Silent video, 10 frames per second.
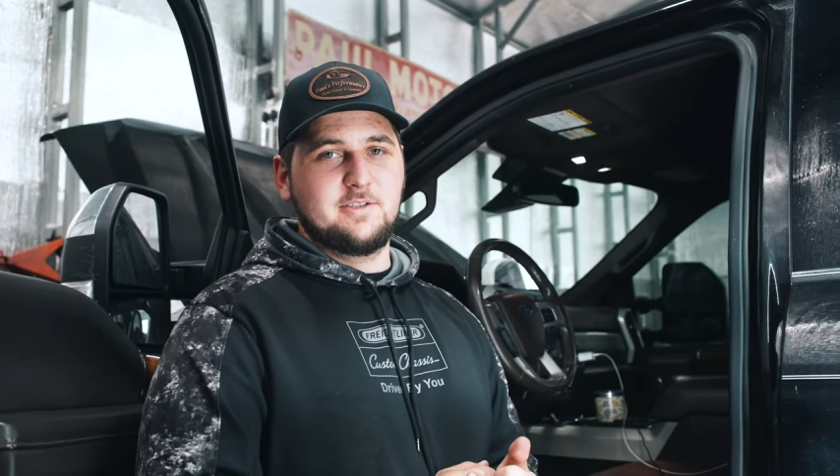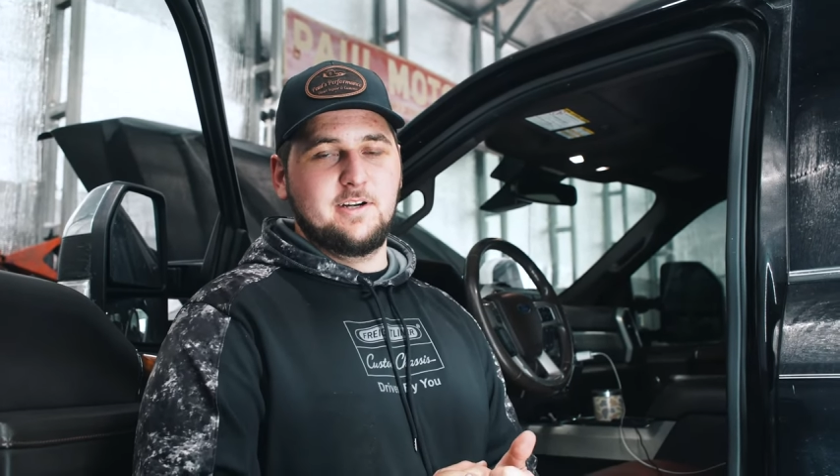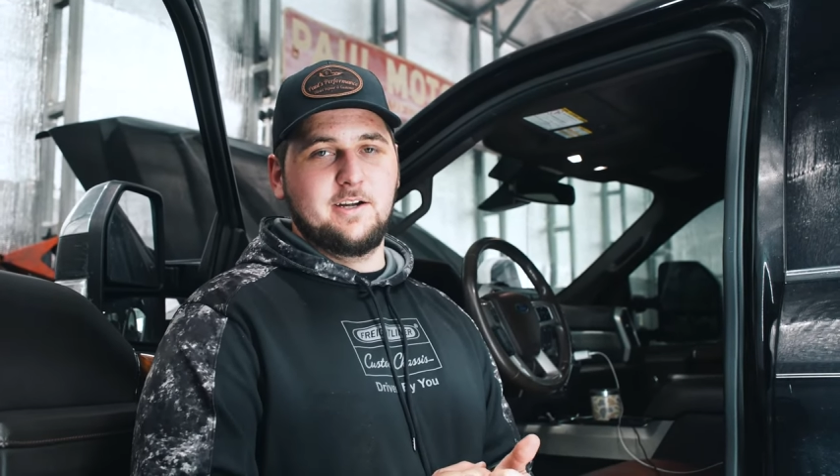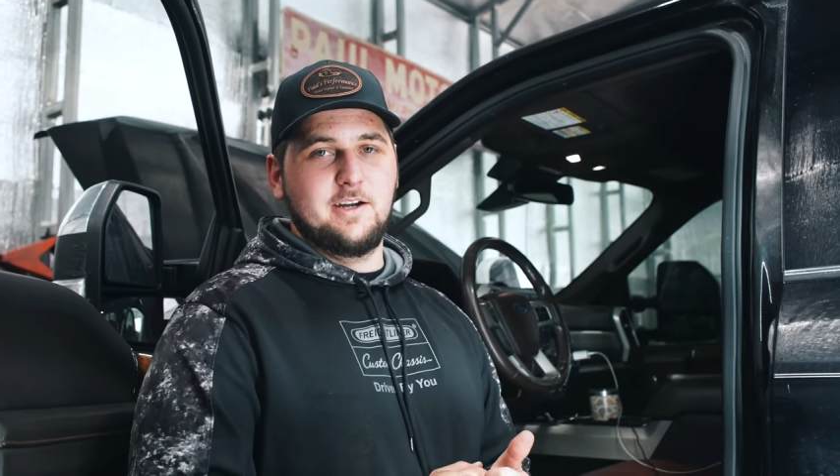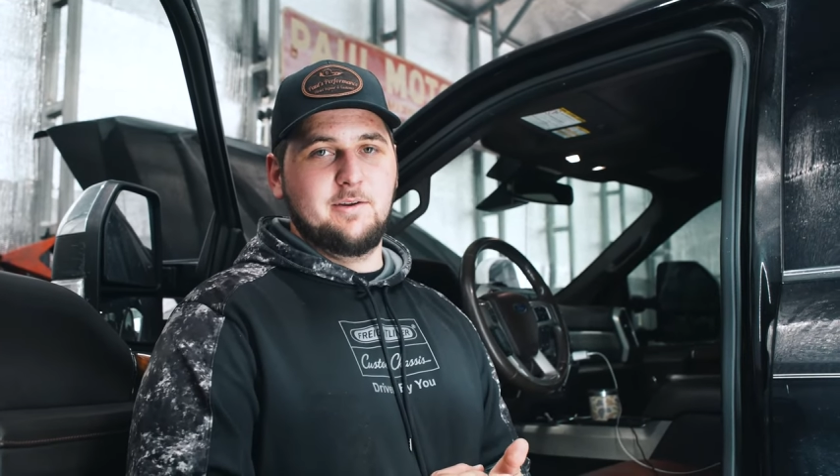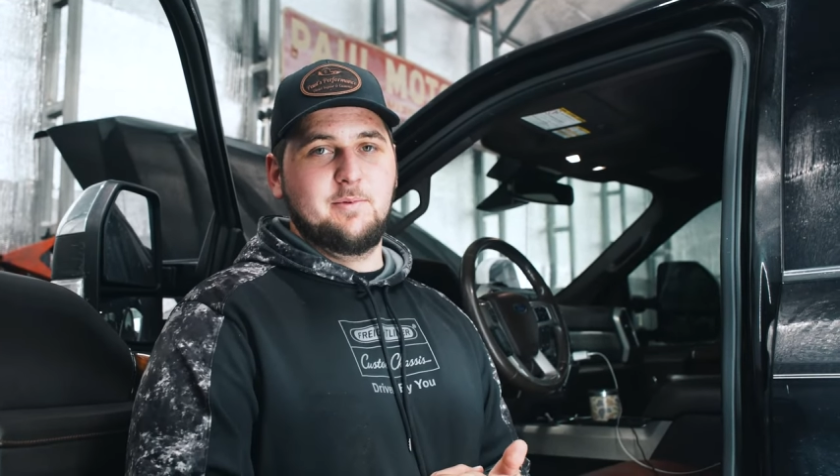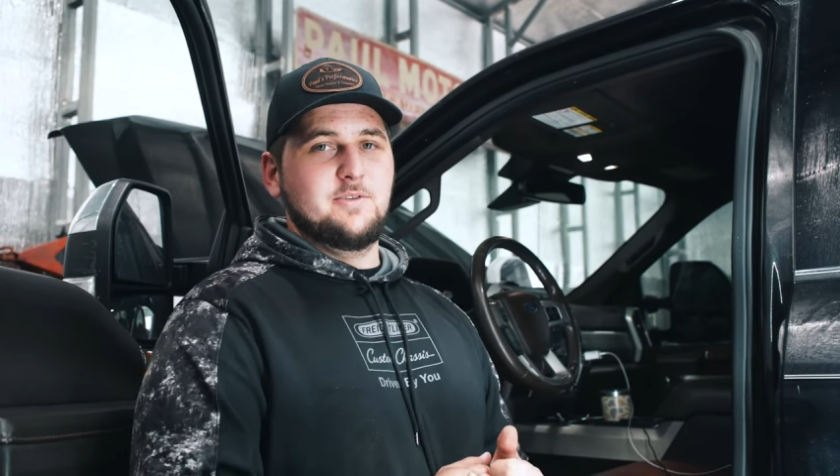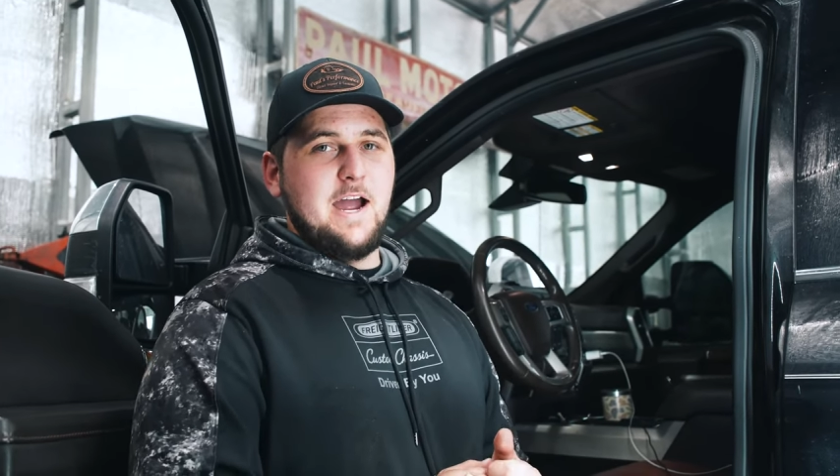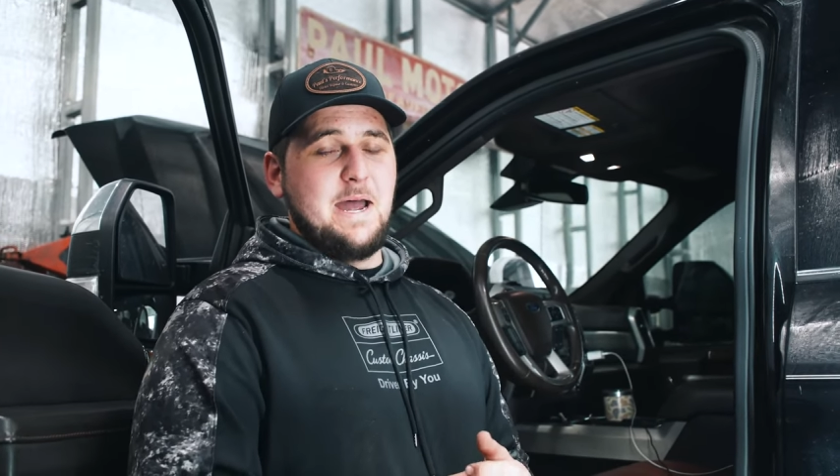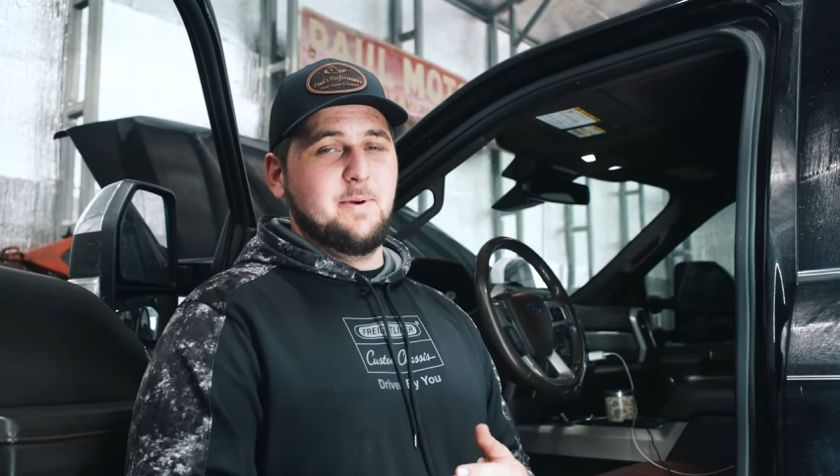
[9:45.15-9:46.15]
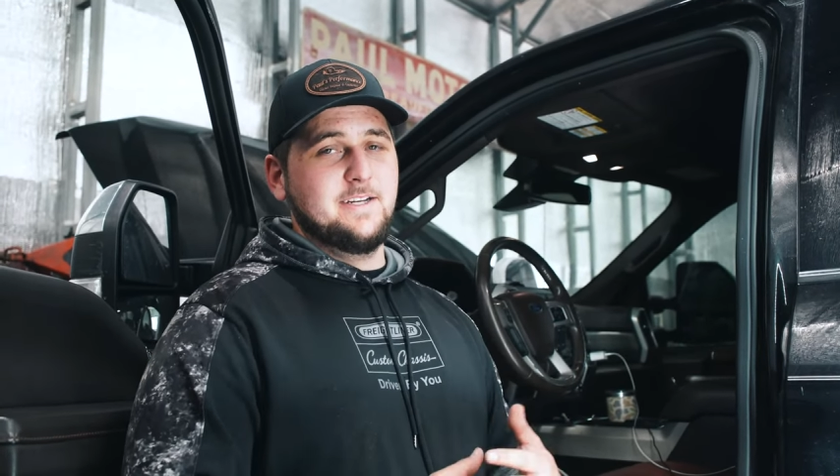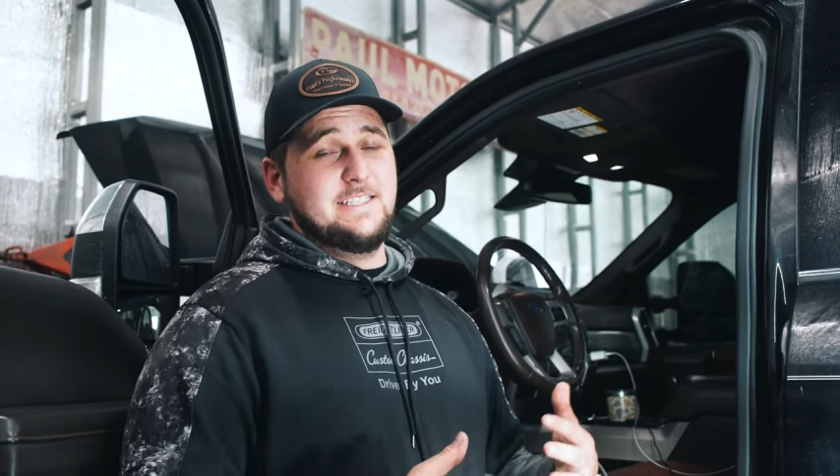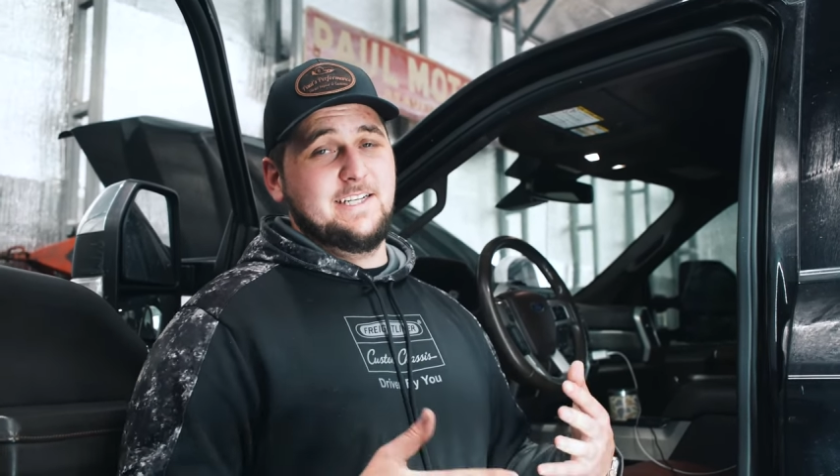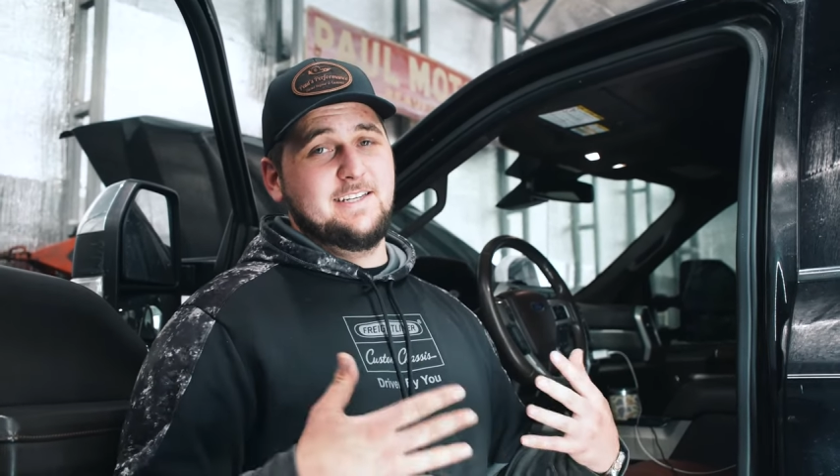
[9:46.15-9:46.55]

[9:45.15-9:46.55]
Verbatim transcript: truck up dry because it